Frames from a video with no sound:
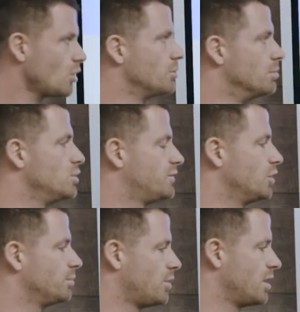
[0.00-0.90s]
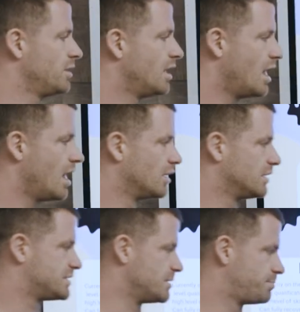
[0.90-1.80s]
Moving up one,
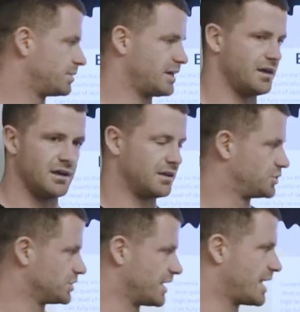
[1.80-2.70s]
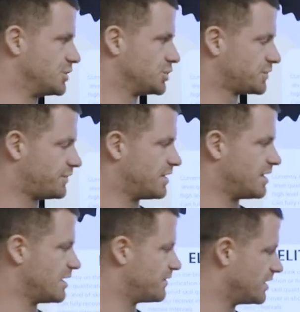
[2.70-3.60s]
simply, just, again, just for
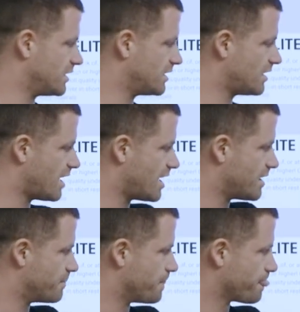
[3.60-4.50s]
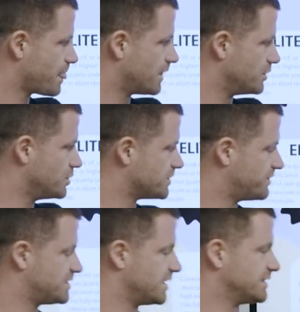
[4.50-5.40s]
the, the, um, the use of
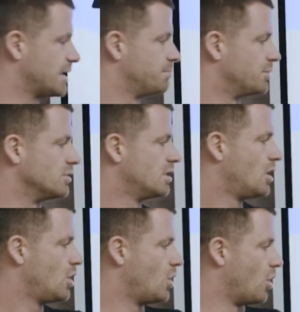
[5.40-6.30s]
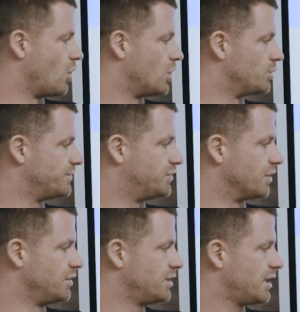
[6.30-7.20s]
this example, all we've
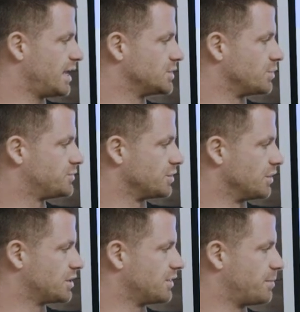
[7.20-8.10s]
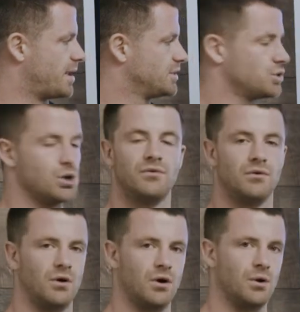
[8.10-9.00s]
done is we've took the bent over
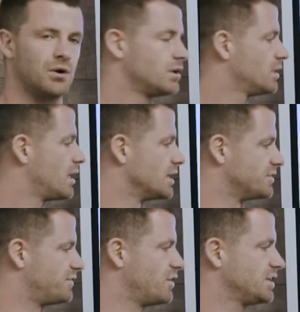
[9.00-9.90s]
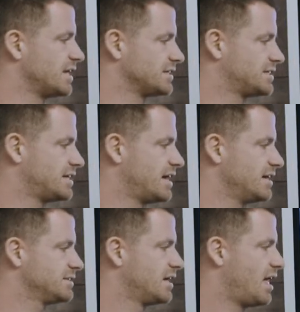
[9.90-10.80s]
row as the first
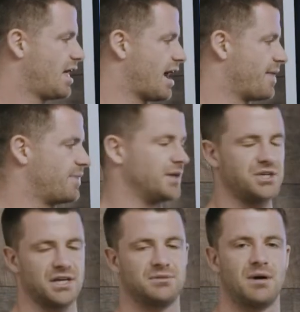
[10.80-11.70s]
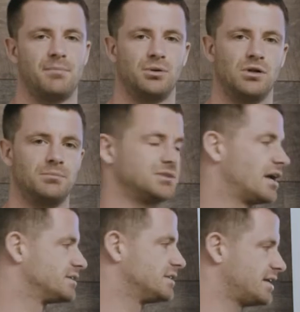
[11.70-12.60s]
exercise and then the chest bar pull-ups
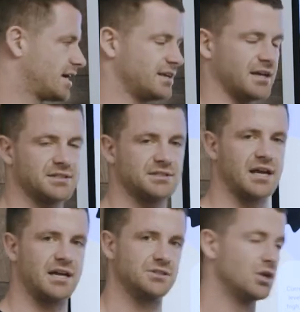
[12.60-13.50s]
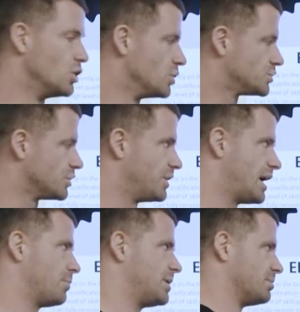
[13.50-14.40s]
as the second exercise. So
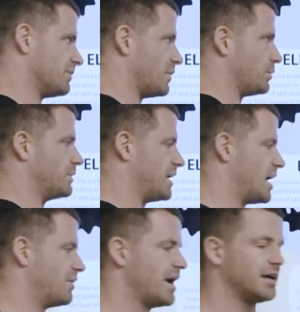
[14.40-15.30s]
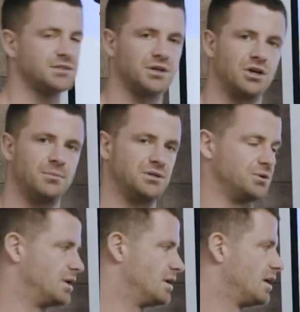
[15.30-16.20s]
now people following the RX are going to be
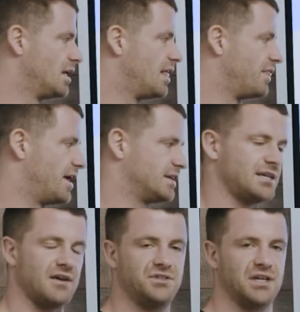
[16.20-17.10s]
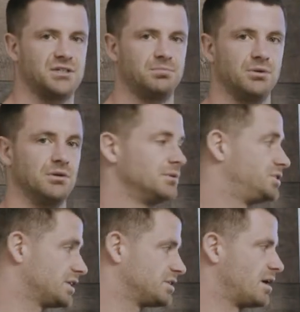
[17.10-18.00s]
doing their set of chest pull up,
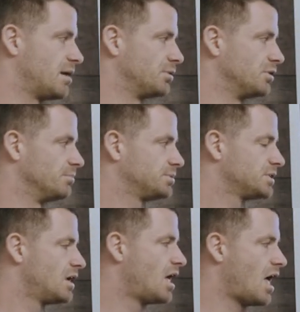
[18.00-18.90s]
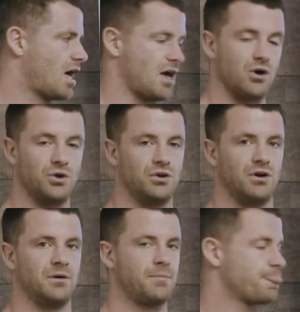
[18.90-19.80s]
chest bar pull-ups uh,
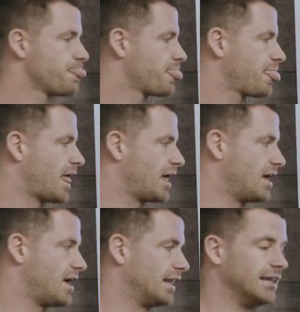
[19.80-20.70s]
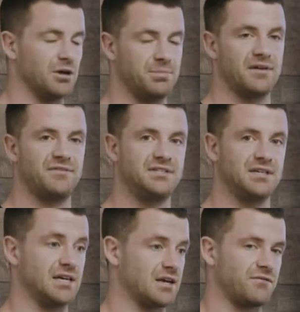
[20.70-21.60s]
under uh, a little bit of
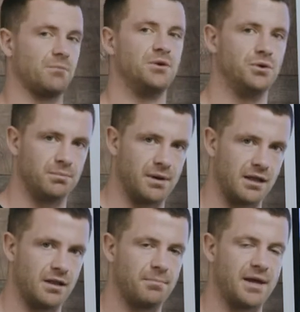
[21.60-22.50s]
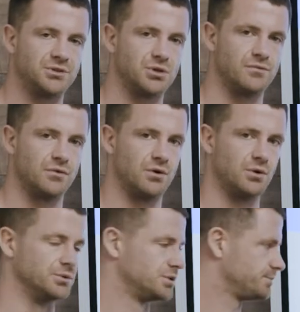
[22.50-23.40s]
fatigue from the dumbbell bent over
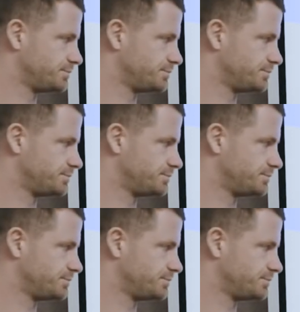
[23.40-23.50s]
rows.